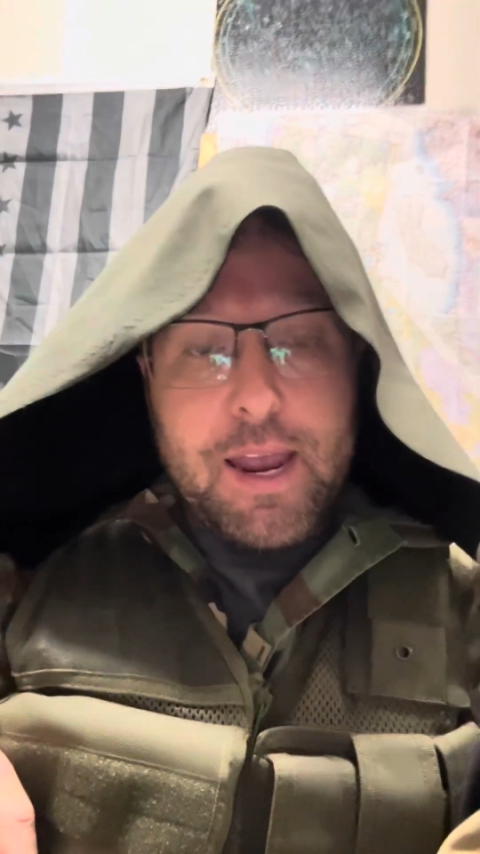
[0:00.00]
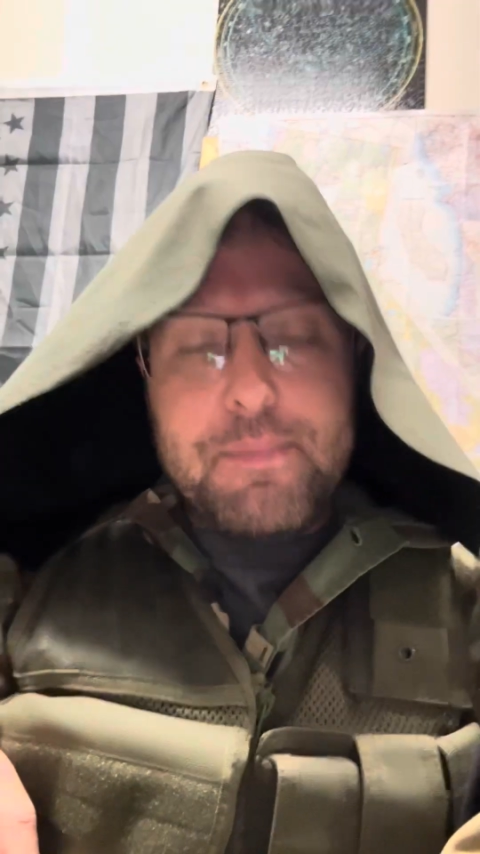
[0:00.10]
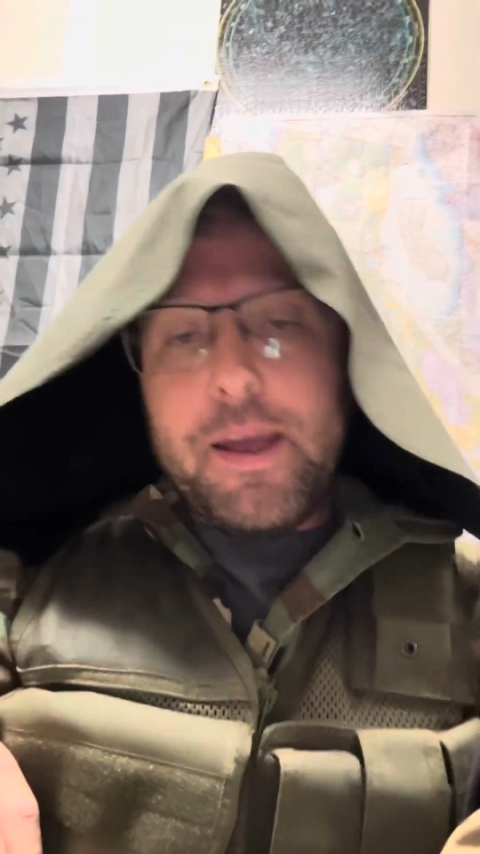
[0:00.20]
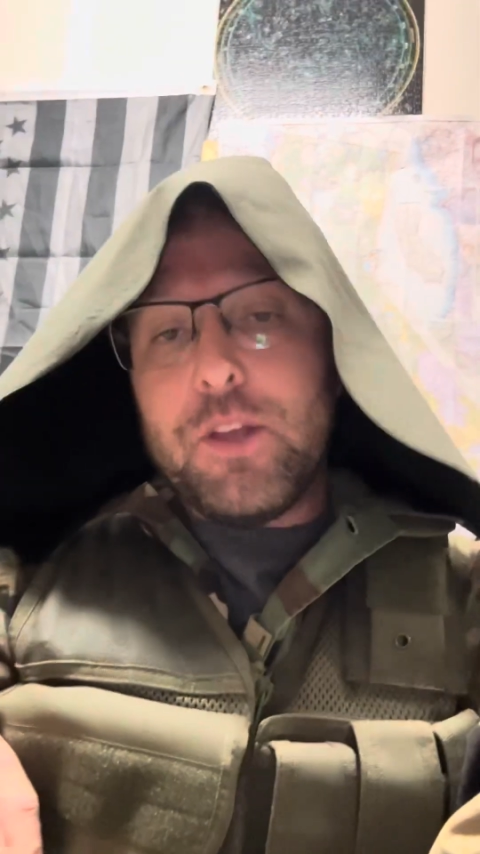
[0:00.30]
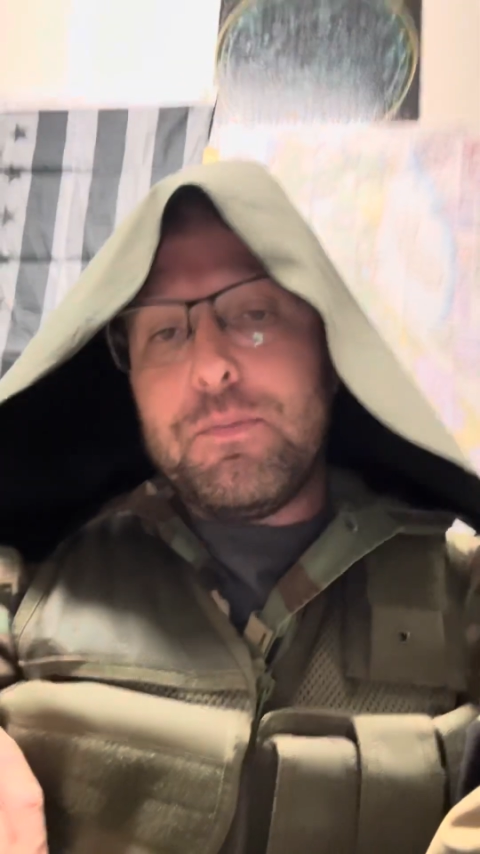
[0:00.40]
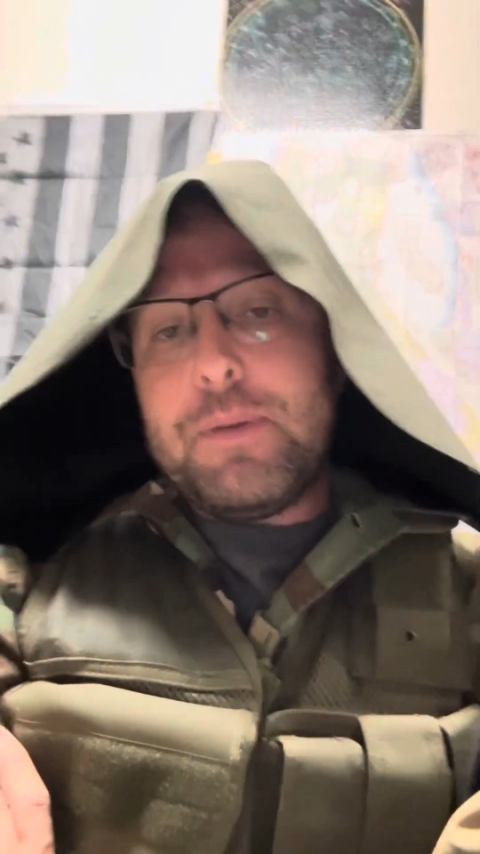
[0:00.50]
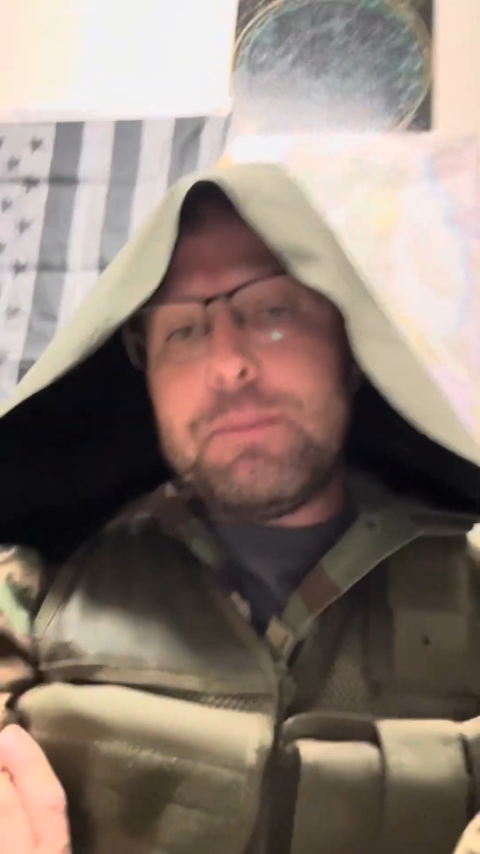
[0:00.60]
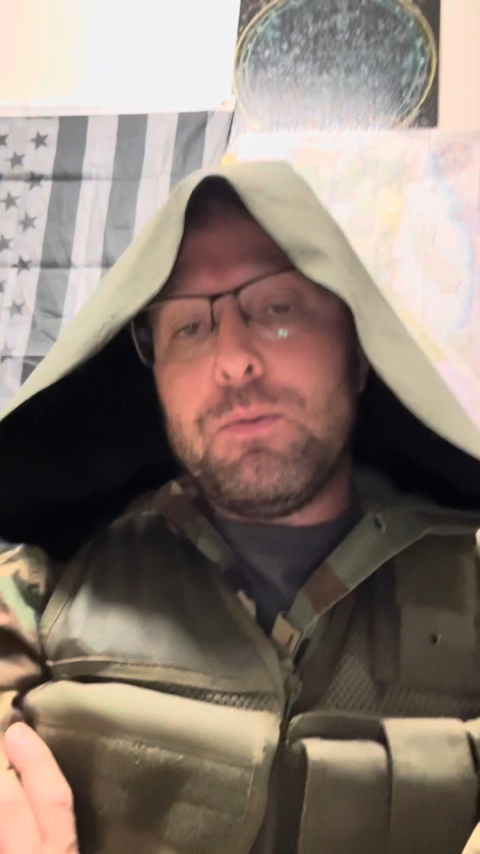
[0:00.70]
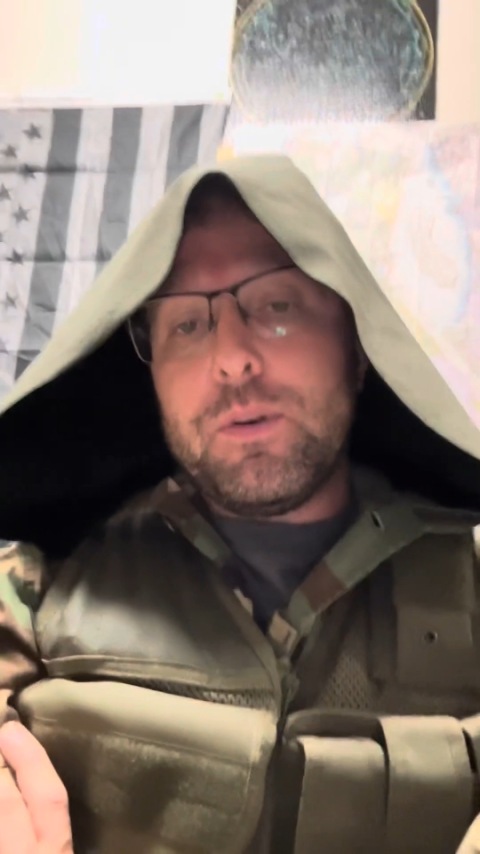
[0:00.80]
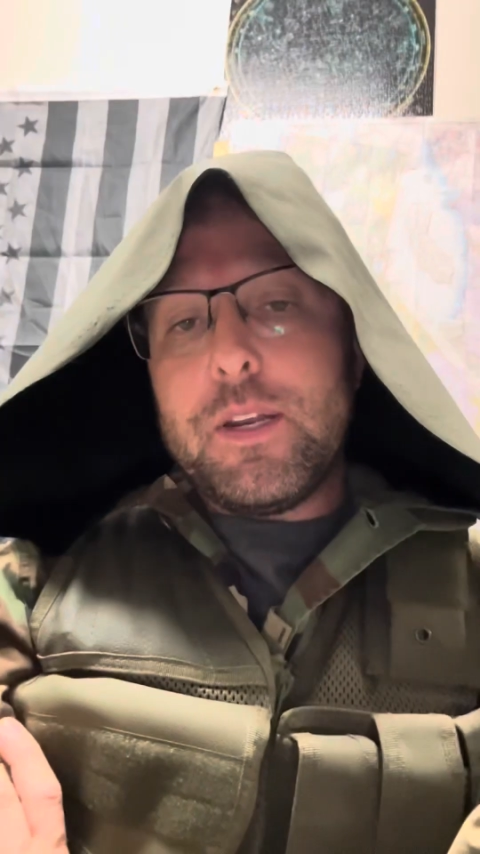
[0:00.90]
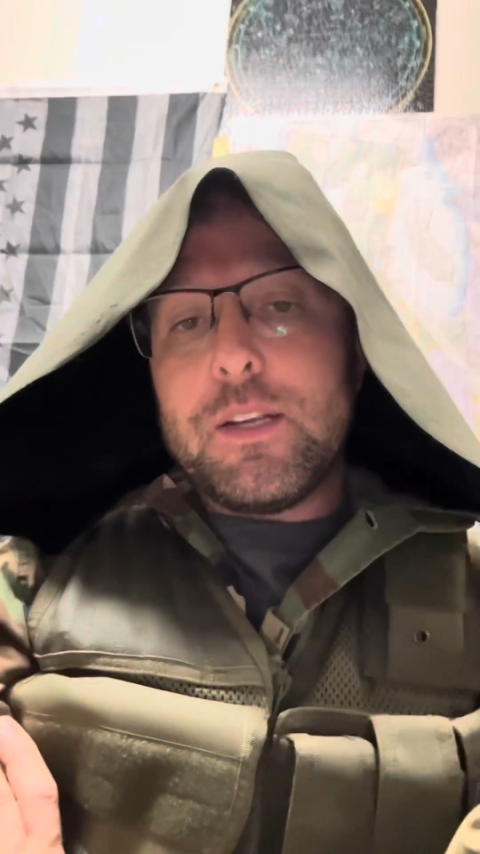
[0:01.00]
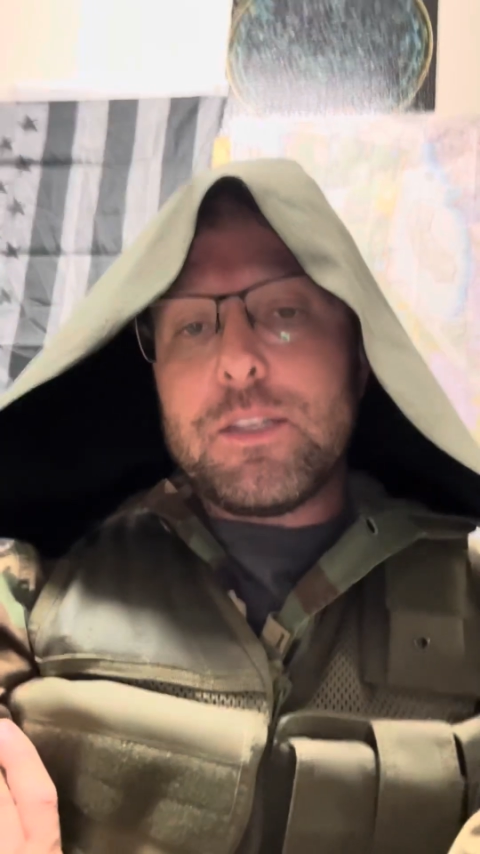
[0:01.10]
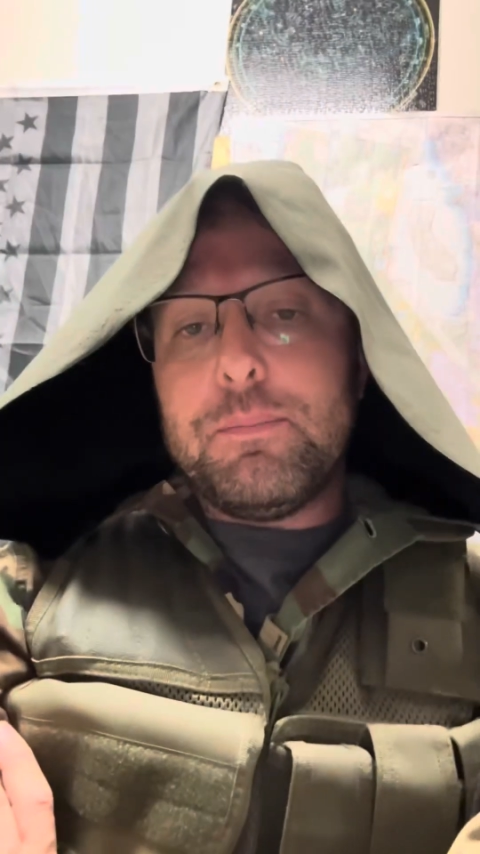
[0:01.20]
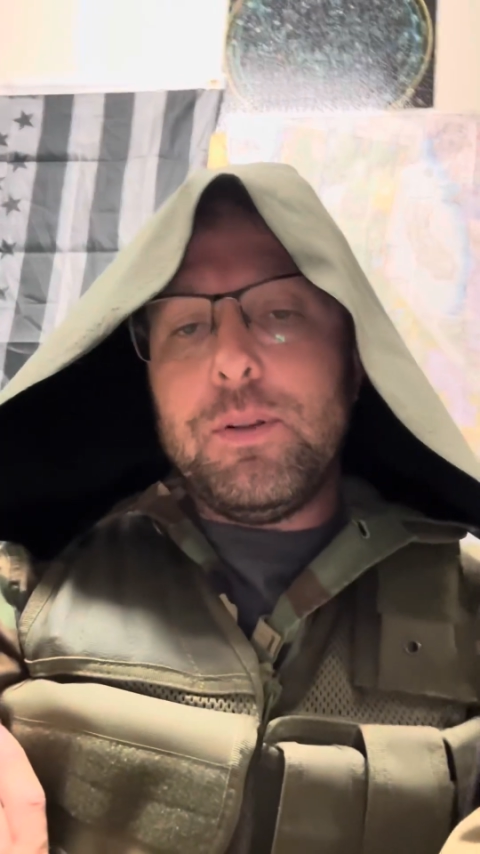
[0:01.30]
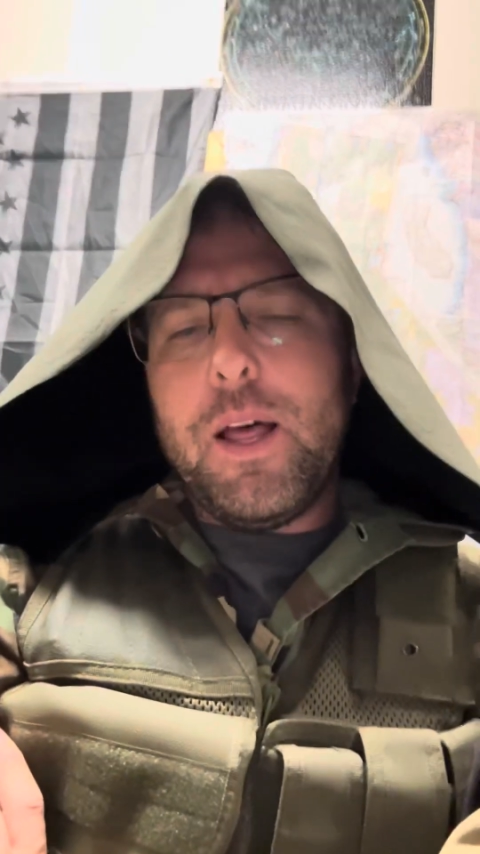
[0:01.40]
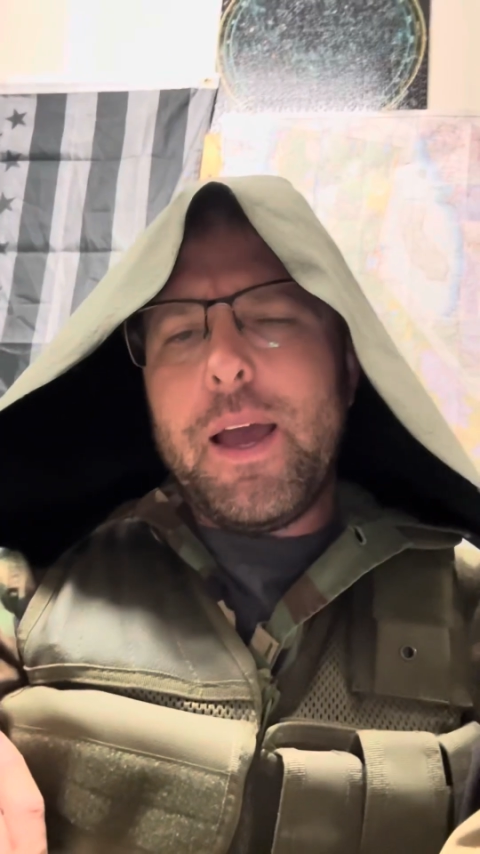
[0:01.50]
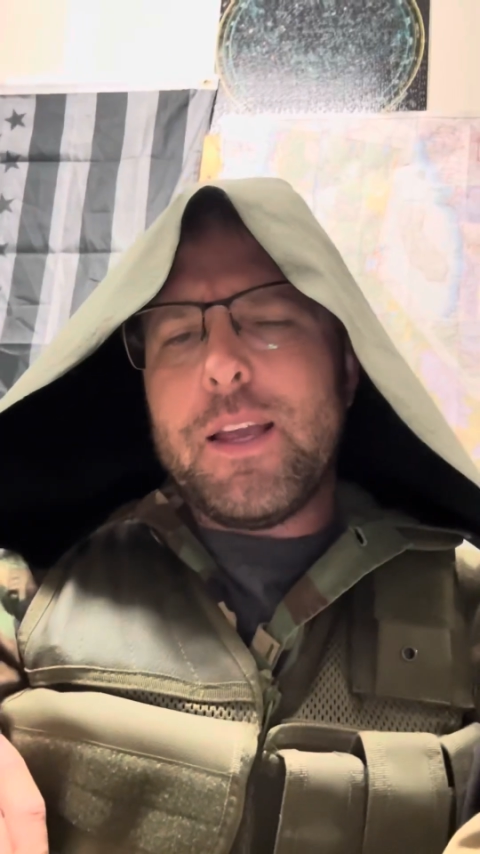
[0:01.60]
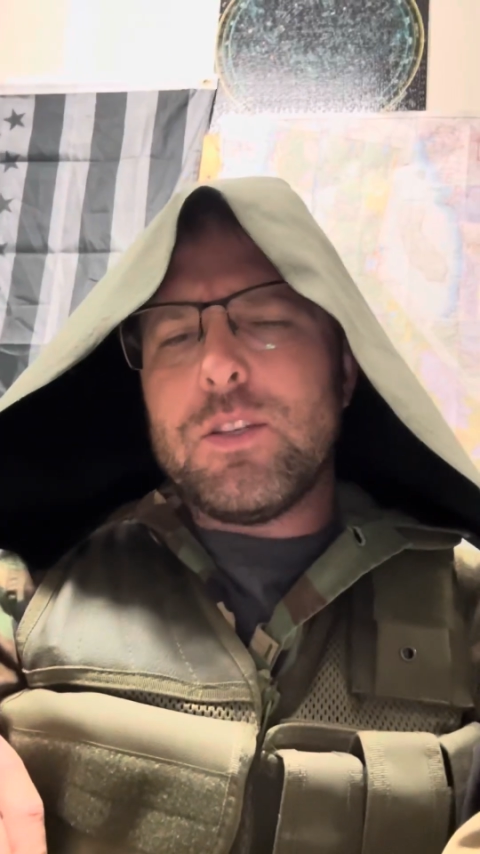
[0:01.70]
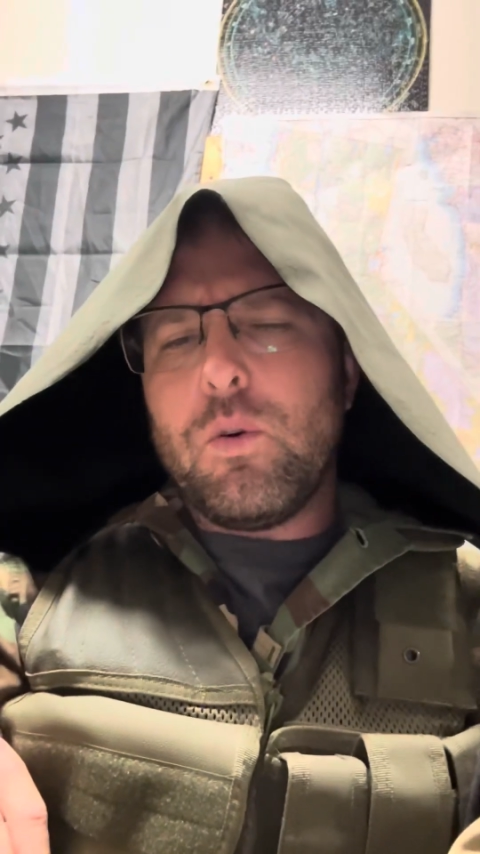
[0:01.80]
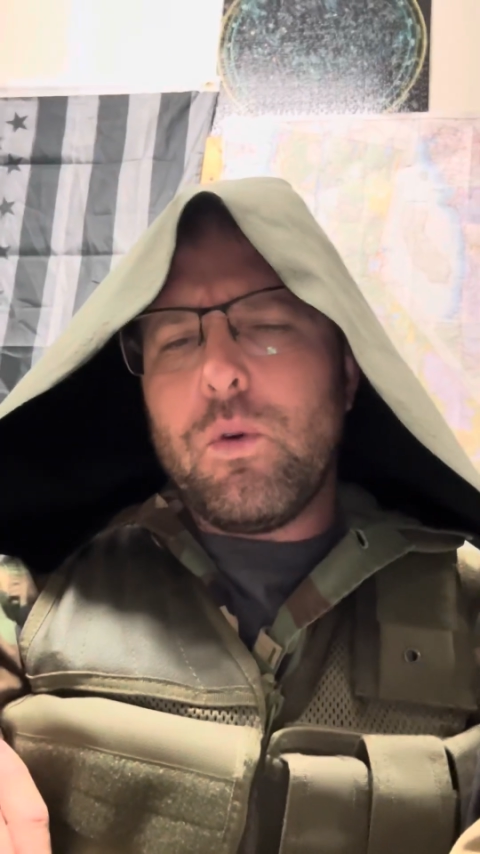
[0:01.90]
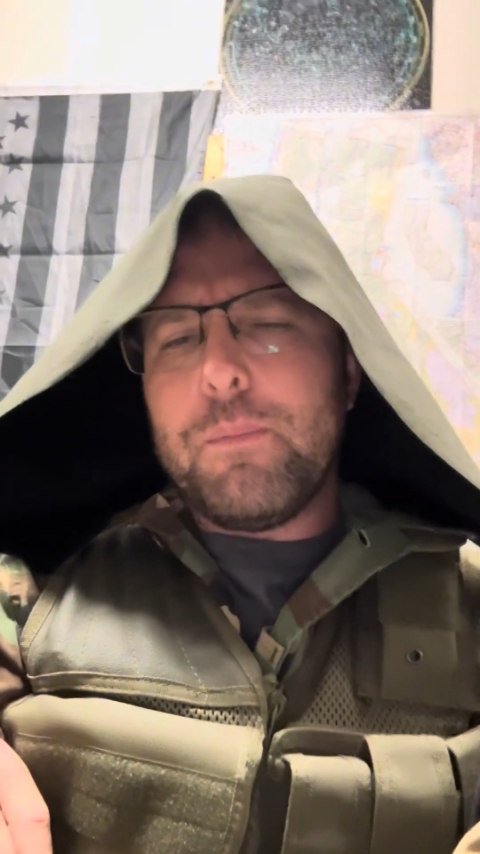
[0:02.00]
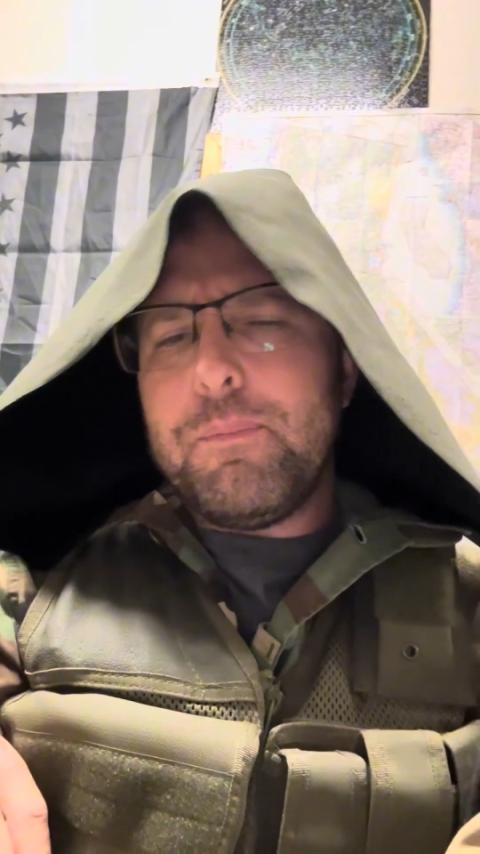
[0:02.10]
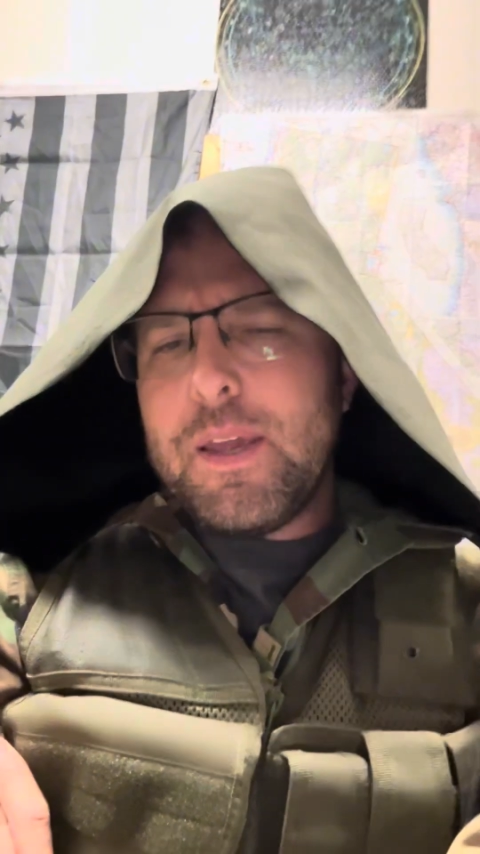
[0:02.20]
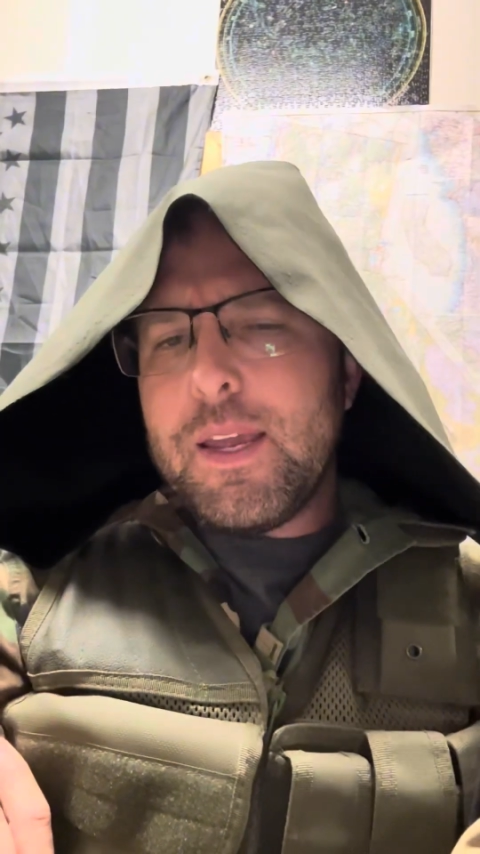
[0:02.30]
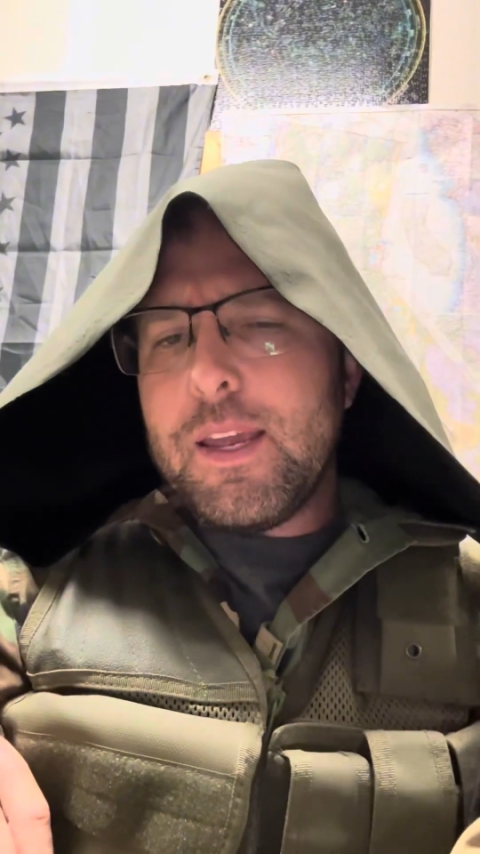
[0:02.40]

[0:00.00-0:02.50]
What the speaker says: by other people needing supplies, or B,